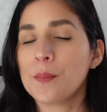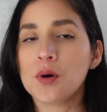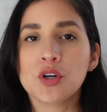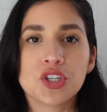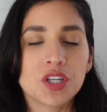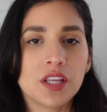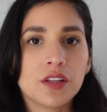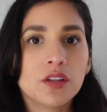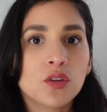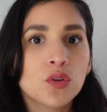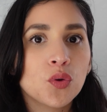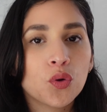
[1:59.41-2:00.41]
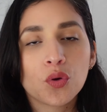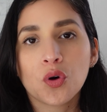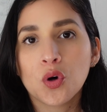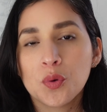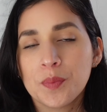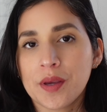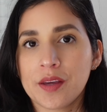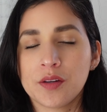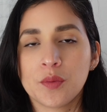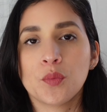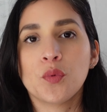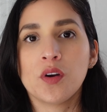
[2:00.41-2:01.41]
pushing the door open
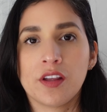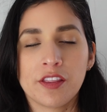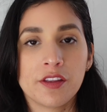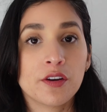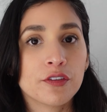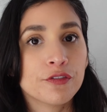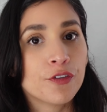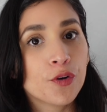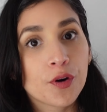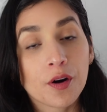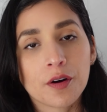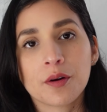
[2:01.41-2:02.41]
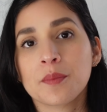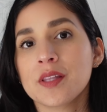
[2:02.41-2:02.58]
with your forearm